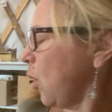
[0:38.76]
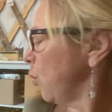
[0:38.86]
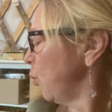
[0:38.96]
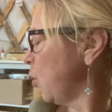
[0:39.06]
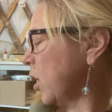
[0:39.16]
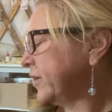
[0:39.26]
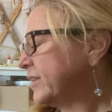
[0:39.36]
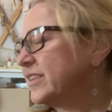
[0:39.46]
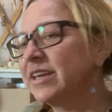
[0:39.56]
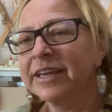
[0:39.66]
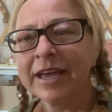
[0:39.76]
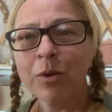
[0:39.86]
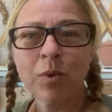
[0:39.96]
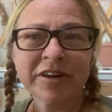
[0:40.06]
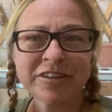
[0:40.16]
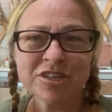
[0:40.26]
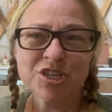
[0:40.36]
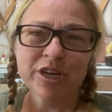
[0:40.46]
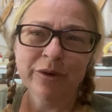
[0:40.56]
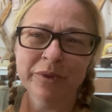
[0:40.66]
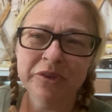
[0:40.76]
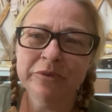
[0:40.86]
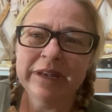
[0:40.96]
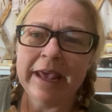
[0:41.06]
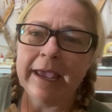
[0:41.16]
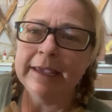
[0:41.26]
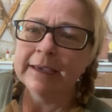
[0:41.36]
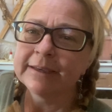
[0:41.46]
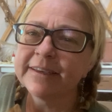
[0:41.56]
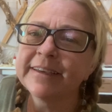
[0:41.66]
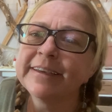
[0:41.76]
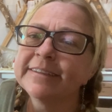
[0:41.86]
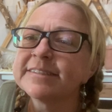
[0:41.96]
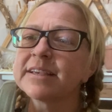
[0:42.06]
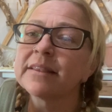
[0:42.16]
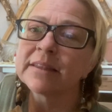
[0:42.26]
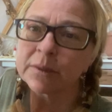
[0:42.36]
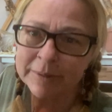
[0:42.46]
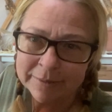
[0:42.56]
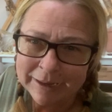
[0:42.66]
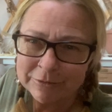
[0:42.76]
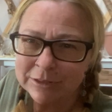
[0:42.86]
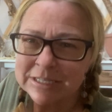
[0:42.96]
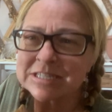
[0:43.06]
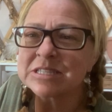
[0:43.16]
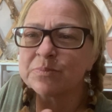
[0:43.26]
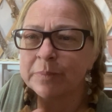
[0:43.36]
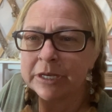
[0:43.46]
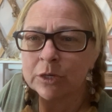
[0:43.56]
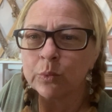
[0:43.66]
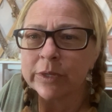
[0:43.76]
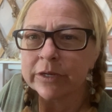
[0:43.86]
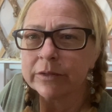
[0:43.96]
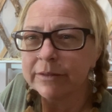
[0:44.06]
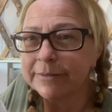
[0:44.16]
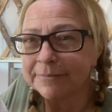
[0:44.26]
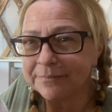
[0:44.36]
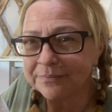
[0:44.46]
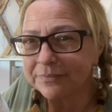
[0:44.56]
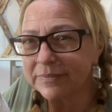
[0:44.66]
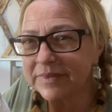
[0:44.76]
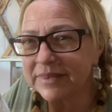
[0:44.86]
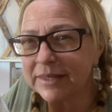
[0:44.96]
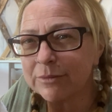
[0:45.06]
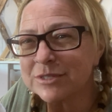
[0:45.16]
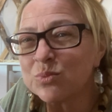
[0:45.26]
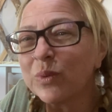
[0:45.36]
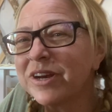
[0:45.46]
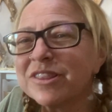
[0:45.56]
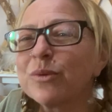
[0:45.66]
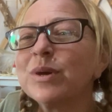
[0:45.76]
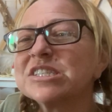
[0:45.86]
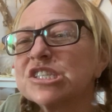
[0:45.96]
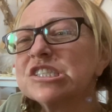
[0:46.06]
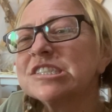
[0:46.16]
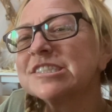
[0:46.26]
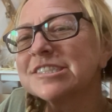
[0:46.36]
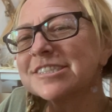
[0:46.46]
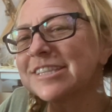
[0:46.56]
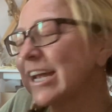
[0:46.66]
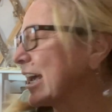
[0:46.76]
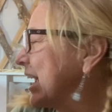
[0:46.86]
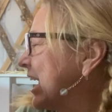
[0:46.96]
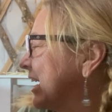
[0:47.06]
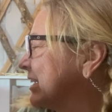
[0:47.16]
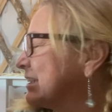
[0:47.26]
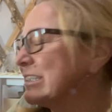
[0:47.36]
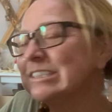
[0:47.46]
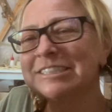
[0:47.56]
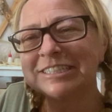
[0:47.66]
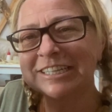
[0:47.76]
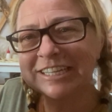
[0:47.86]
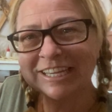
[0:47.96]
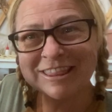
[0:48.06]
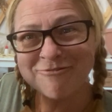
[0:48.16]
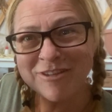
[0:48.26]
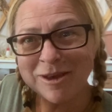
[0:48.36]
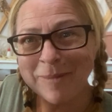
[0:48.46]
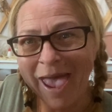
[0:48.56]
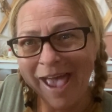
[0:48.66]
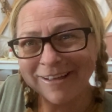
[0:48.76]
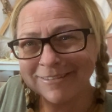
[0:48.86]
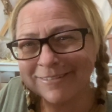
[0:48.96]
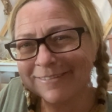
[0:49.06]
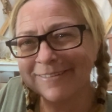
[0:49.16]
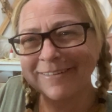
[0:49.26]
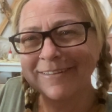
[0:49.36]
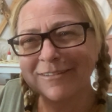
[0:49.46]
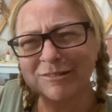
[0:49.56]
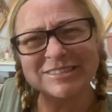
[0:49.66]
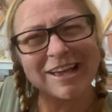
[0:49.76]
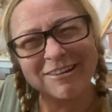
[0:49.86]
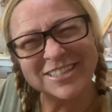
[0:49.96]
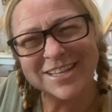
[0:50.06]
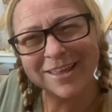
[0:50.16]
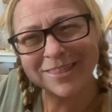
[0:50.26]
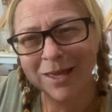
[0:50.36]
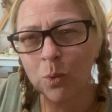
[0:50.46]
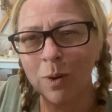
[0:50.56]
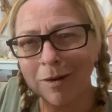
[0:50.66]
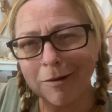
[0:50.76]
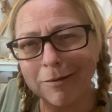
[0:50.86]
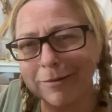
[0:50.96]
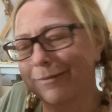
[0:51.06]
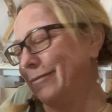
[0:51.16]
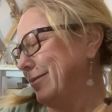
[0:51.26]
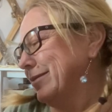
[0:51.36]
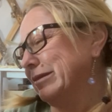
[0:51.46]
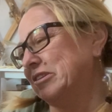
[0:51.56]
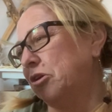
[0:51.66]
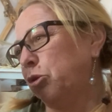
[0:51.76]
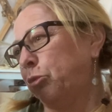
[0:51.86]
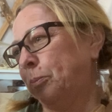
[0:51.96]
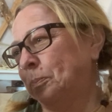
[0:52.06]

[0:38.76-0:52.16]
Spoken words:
One thing I wanted to share with you today is a little bit about the spinning wheel. That was one of the questions that I had in the feedback, was how does that thing work? So